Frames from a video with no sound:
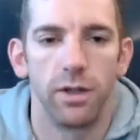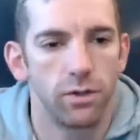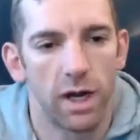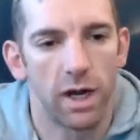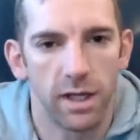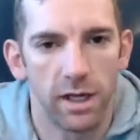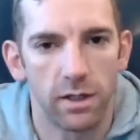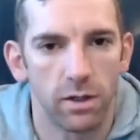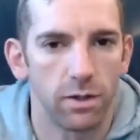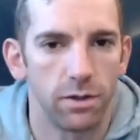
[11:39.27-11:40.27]
trying to take
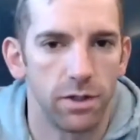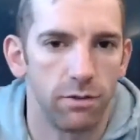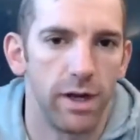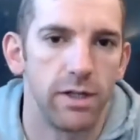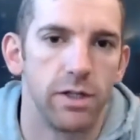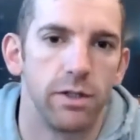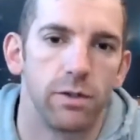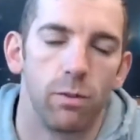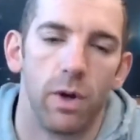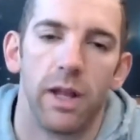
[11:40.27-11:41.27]
into
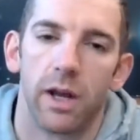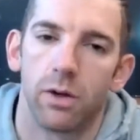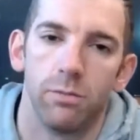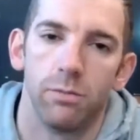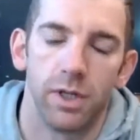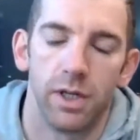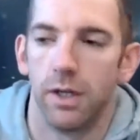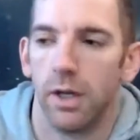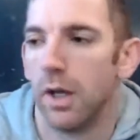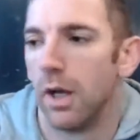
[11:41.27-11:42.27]
considerations where that comes
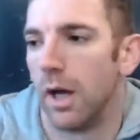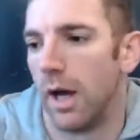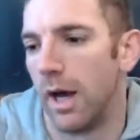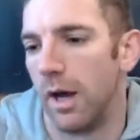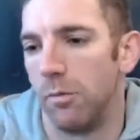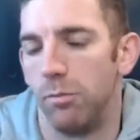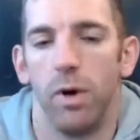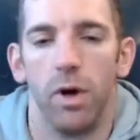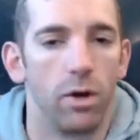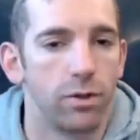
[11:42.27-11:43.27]
in.
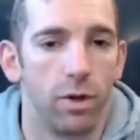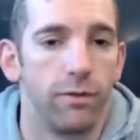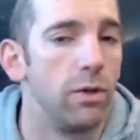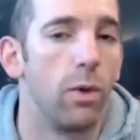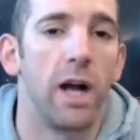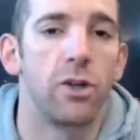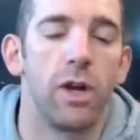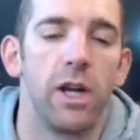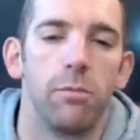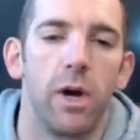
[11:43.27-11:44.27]
But also, if you are
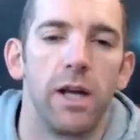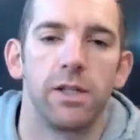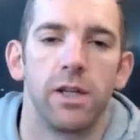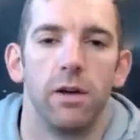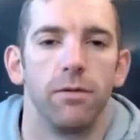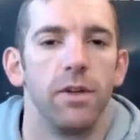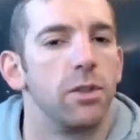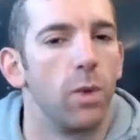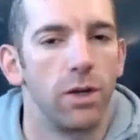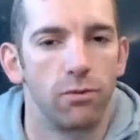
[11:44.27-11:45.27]
training by yourself, this
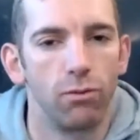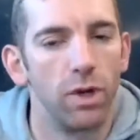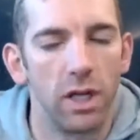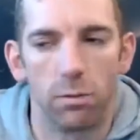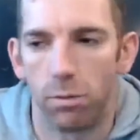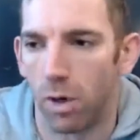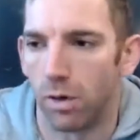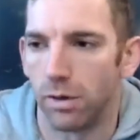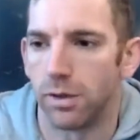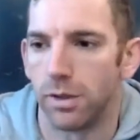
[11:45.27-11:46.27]
is where it's really
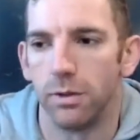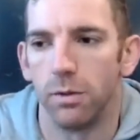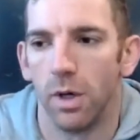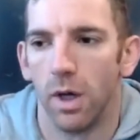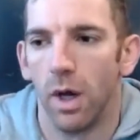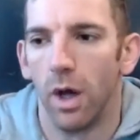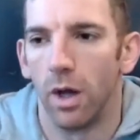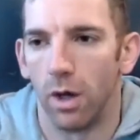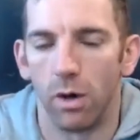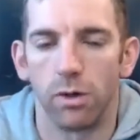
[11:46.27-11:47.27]
important to
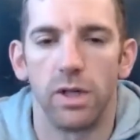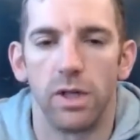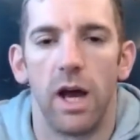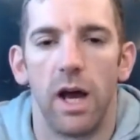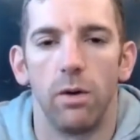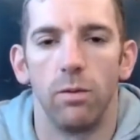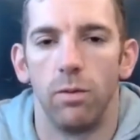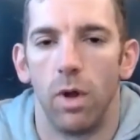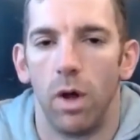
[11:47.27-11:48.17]
log down